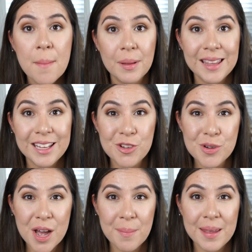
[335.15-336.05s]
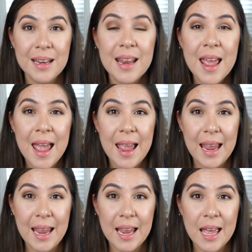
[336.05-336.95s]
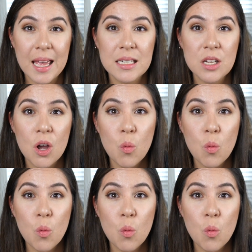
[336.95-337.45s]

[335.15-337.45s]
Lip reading: but then you come in and